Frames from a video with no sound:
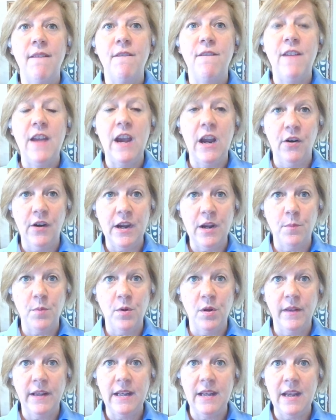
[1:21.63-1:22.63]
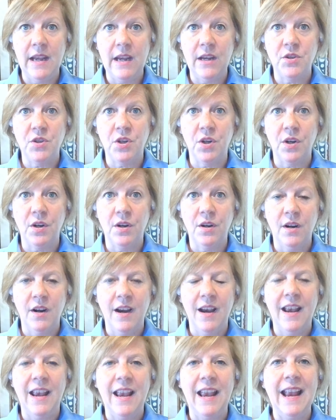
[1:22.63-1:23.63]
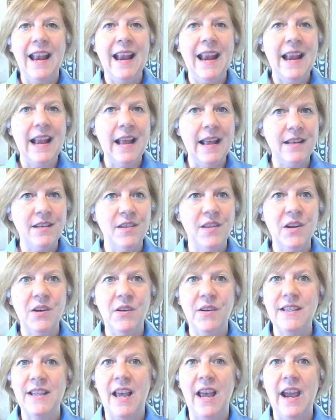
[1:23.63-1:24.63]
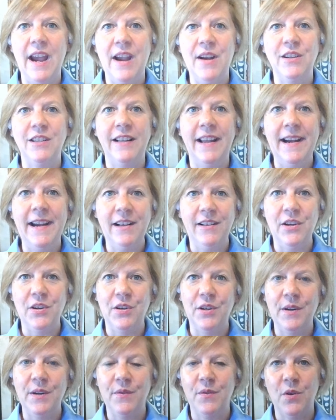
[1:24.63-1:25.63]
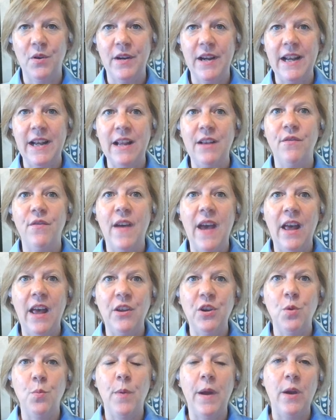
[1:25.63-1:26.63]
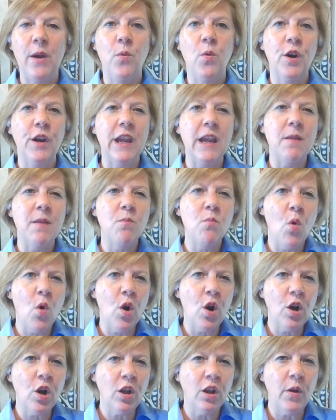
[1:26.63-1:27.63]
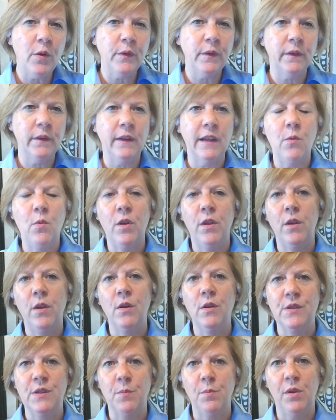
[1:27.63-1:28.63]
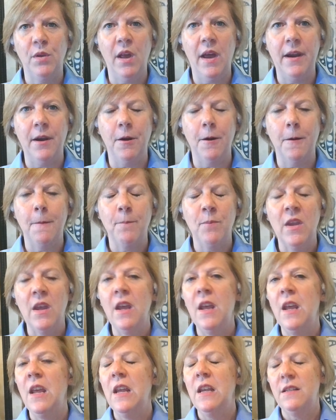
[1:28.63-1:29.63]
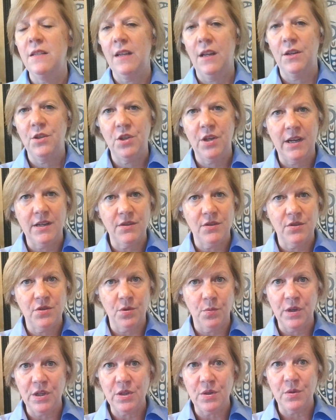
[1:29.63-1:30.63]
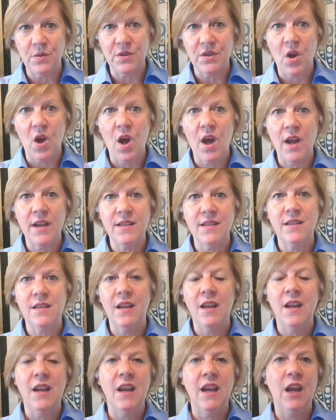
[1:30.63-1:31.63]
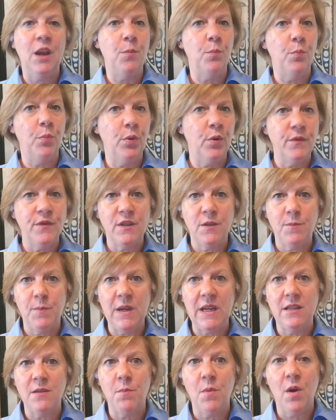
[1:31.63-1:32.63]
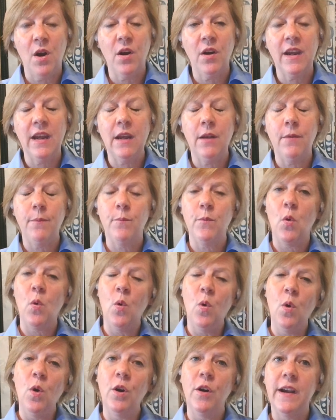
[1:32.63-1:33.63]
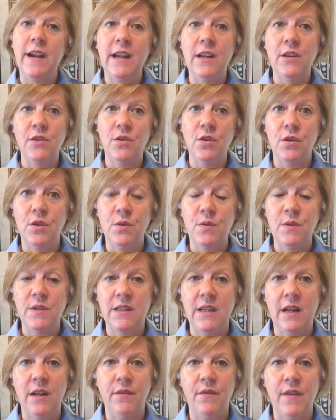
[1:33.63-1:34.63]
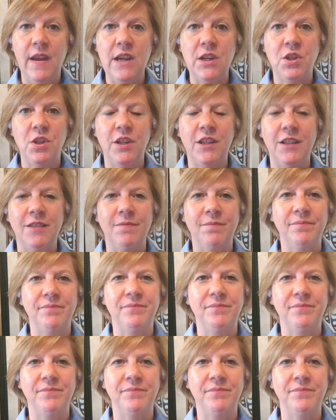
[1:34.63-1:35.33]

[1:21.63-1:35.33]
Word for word: variable in nature, and there is a higher likelihood of creating value by working more closely with your supplier, such as to reduce costs, improve speed to market, or introduce innovation.